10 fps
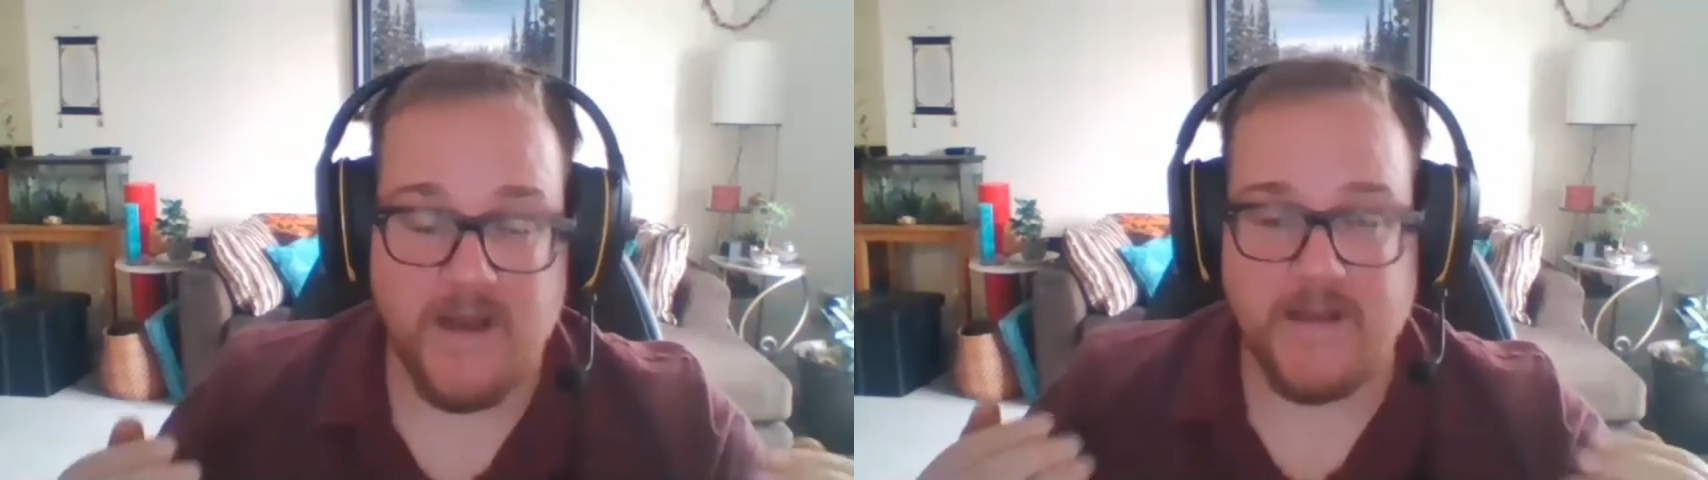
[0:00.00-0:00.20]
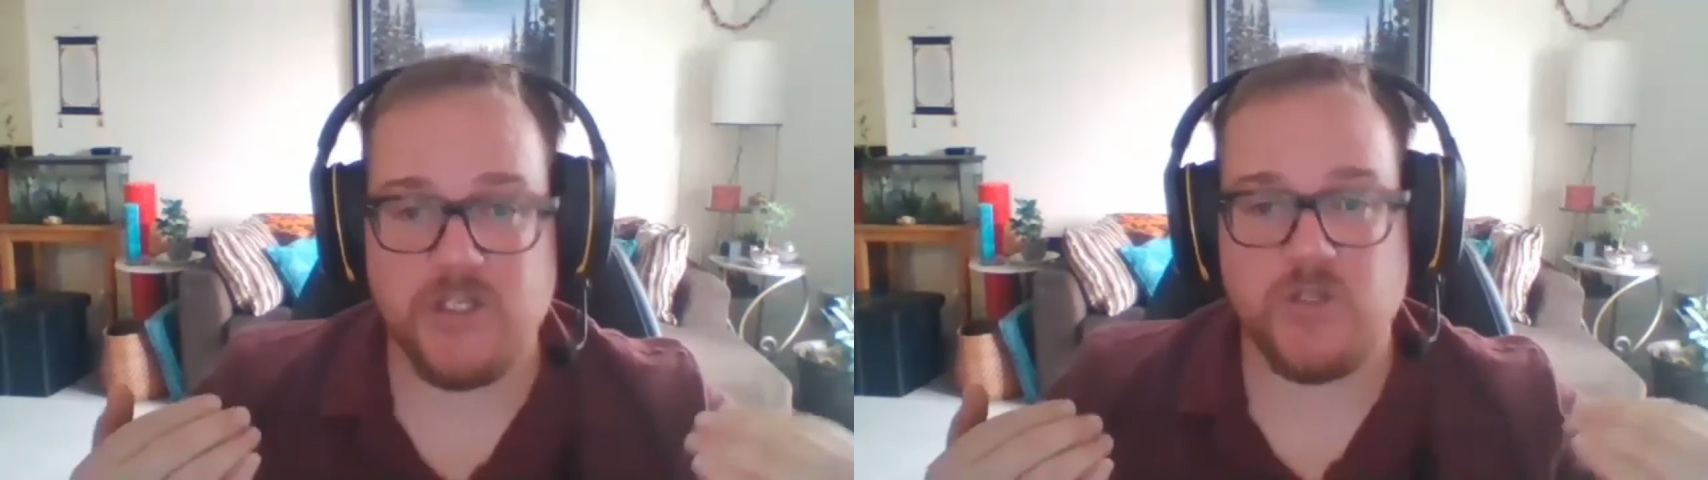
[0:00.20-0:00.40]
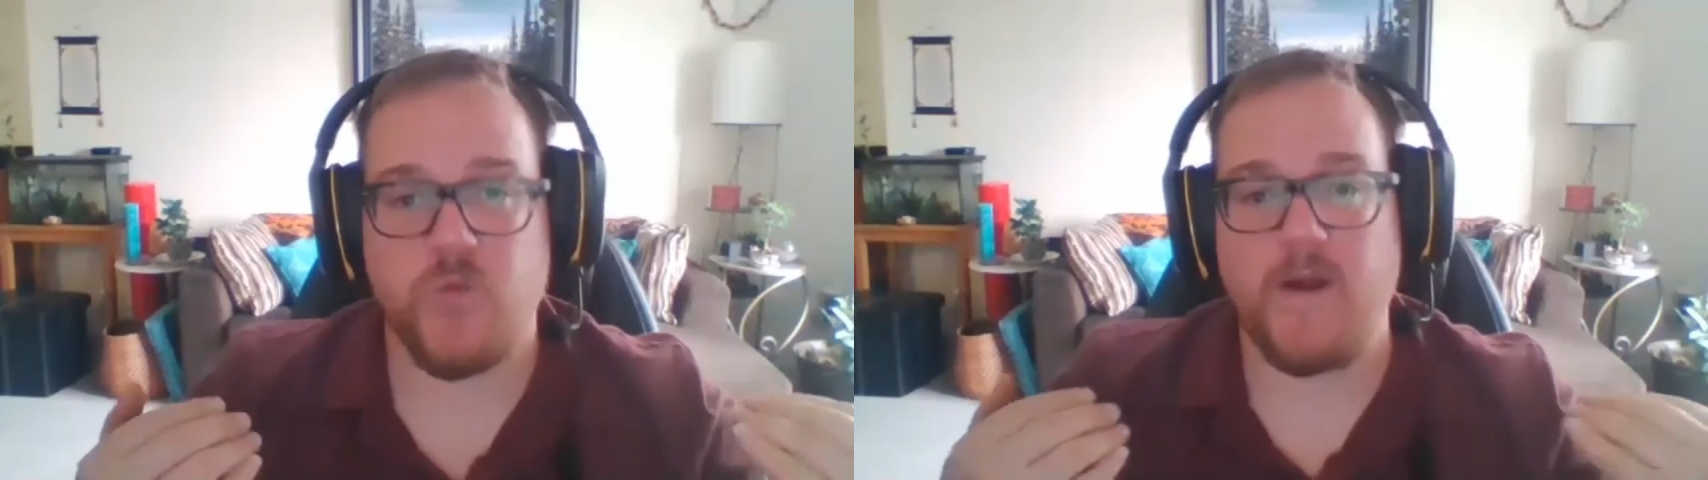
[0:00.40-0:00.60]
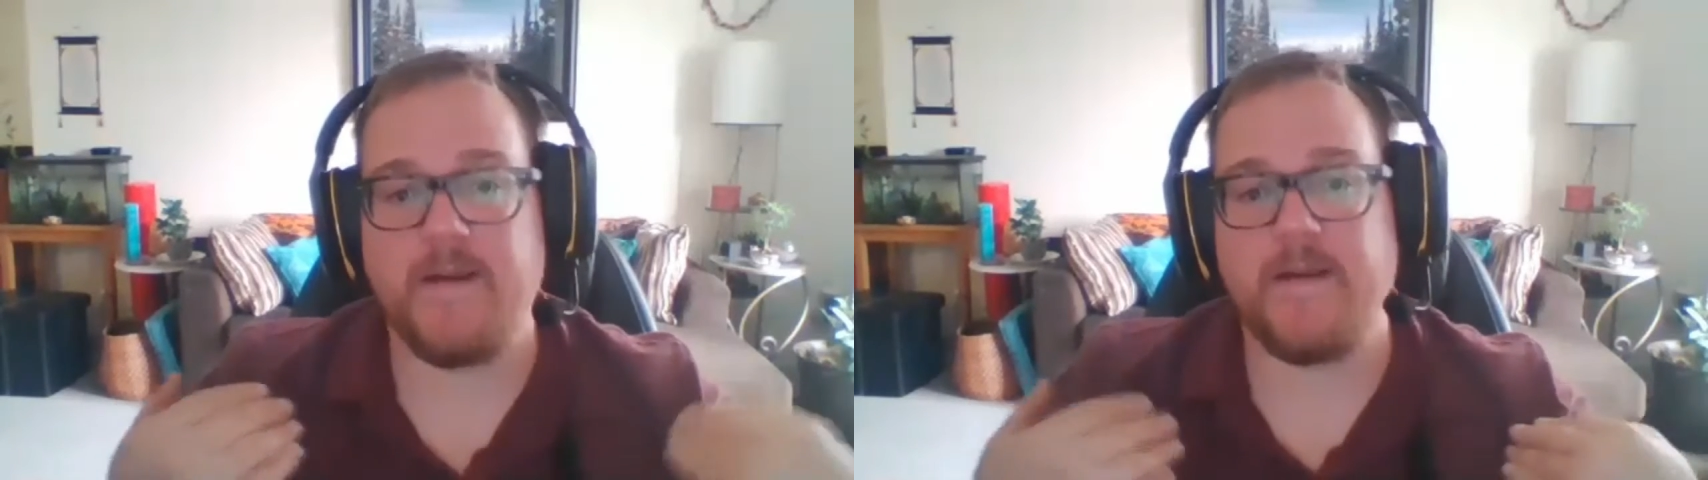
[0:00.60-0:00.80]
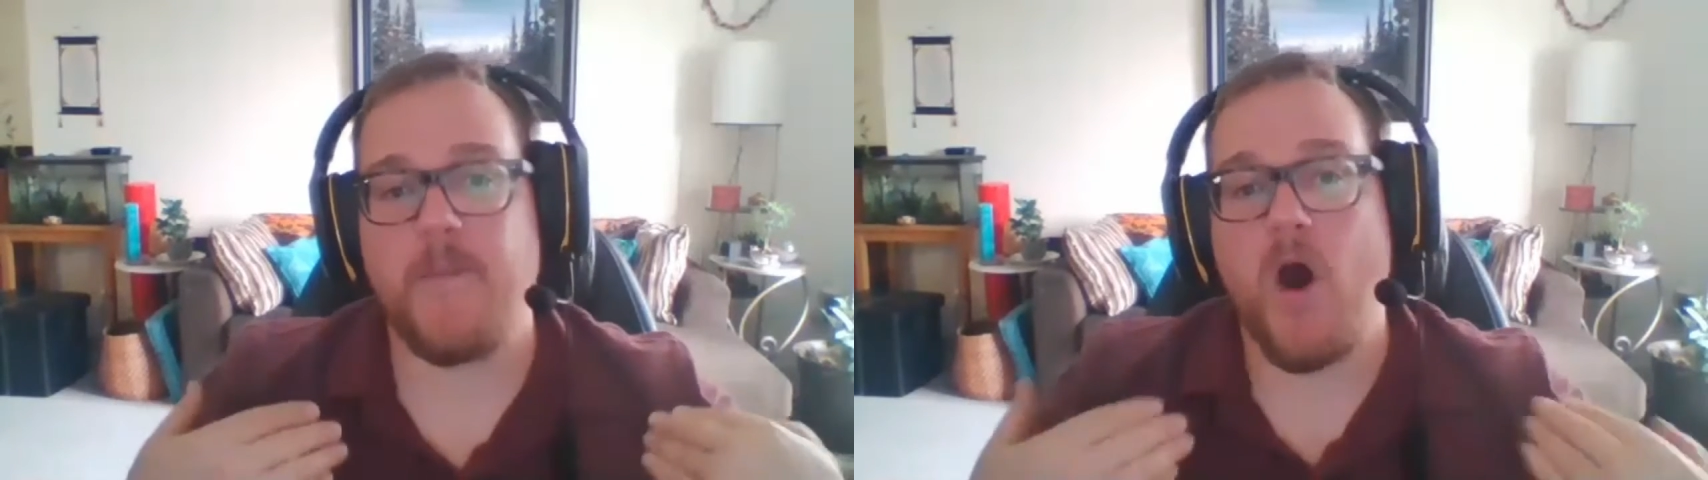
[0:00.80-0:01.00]
but I just
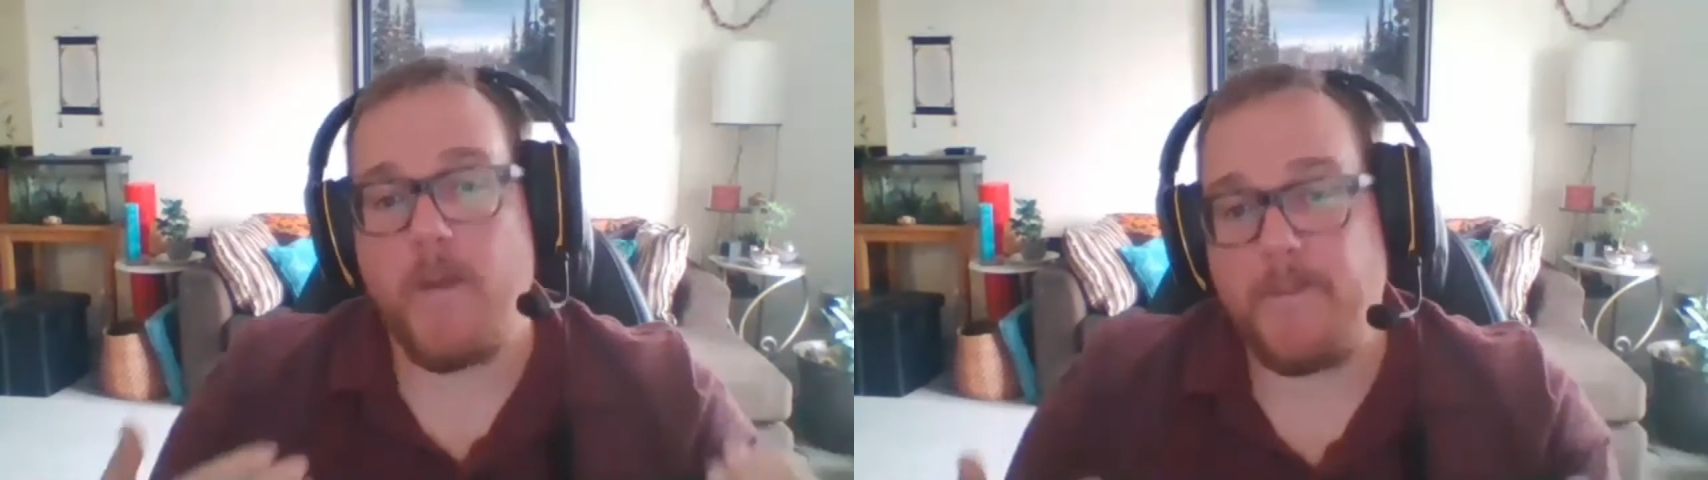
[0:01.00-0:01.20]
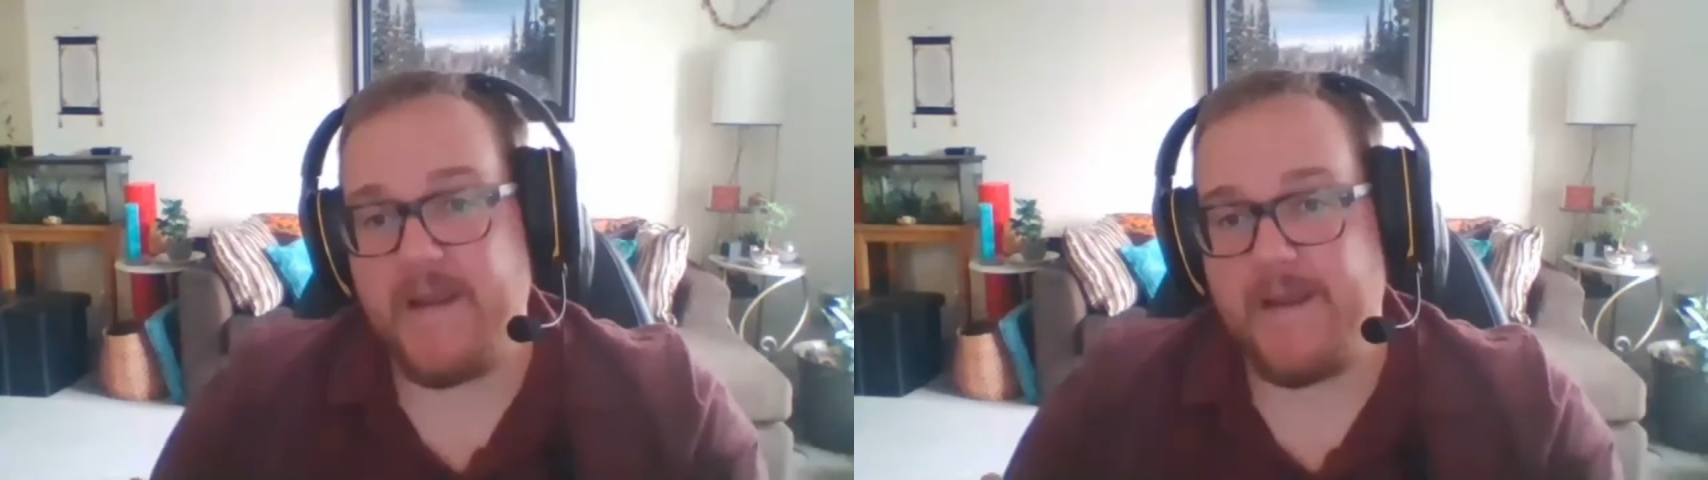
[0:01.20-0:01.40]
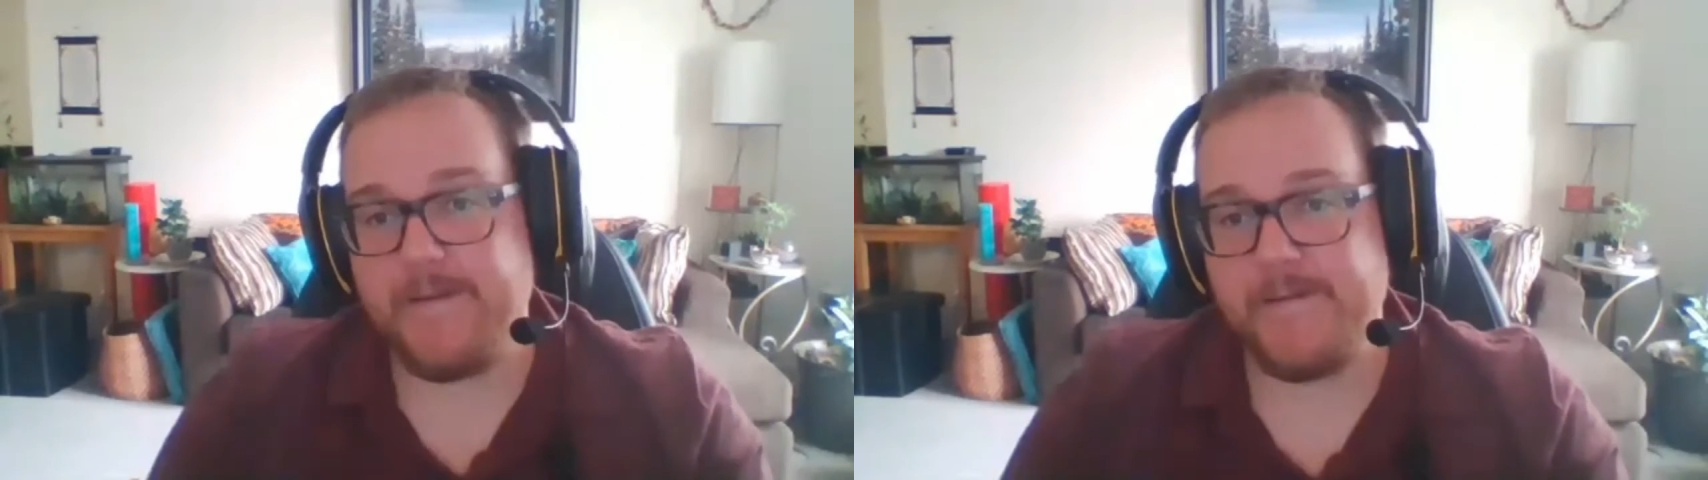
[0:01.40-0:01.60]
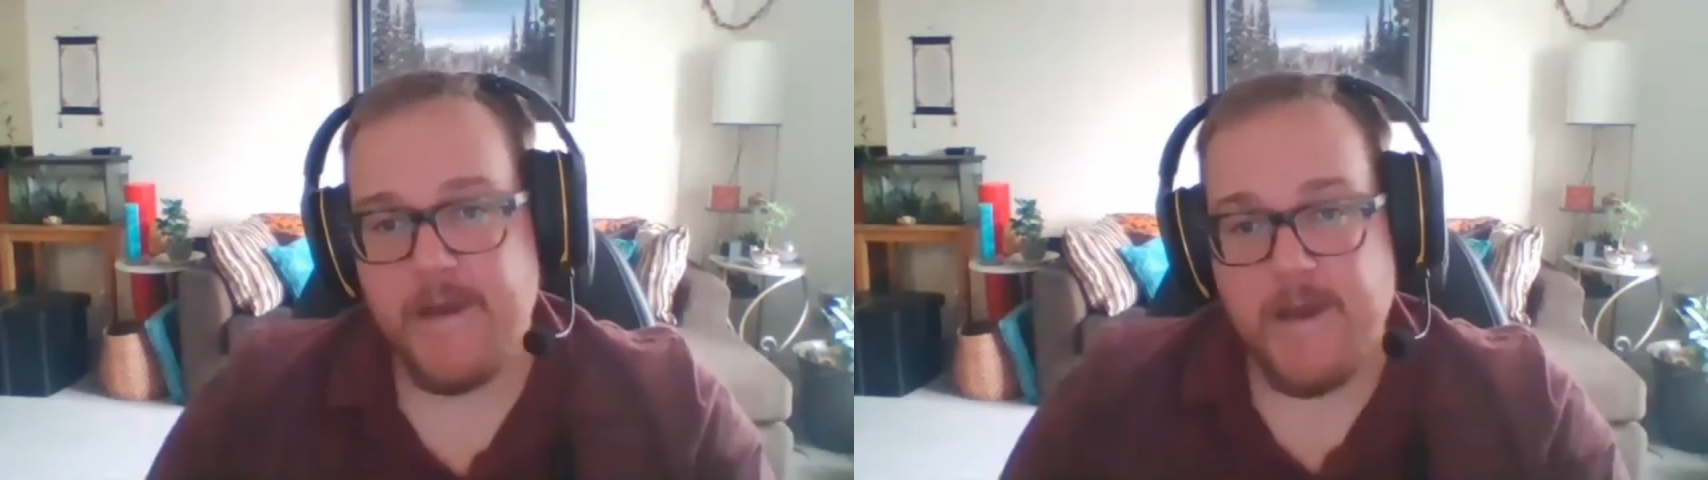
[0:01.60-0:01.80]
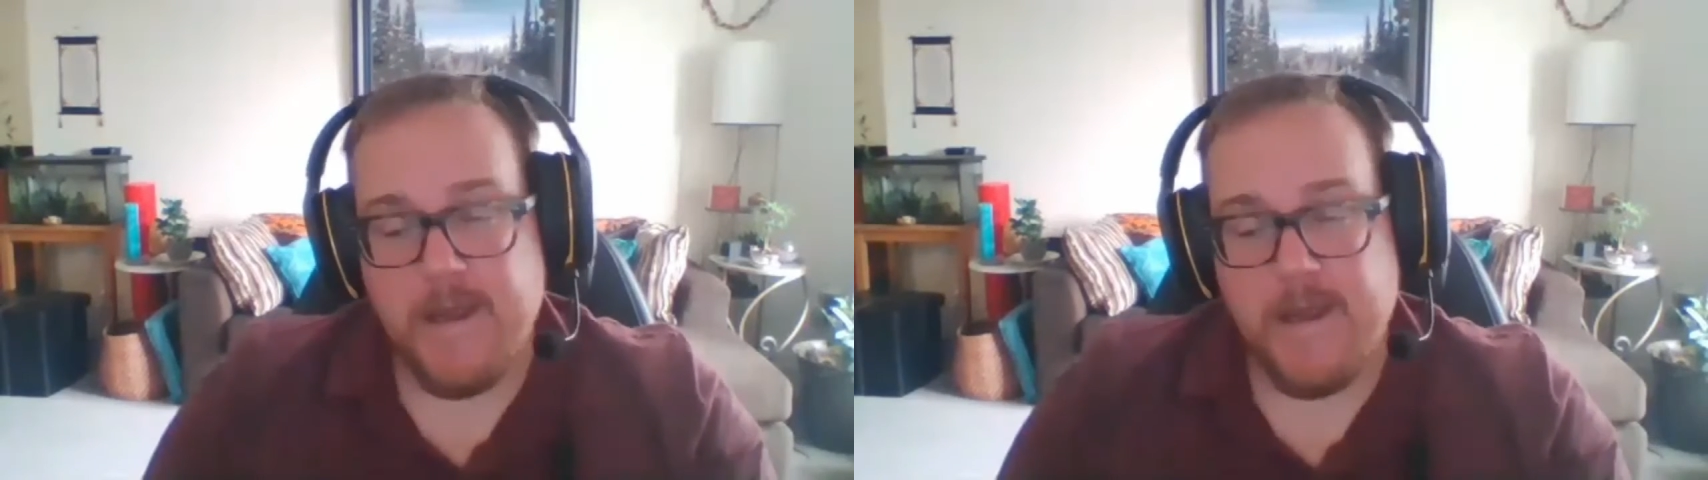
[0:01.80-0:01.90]
wanted to pop in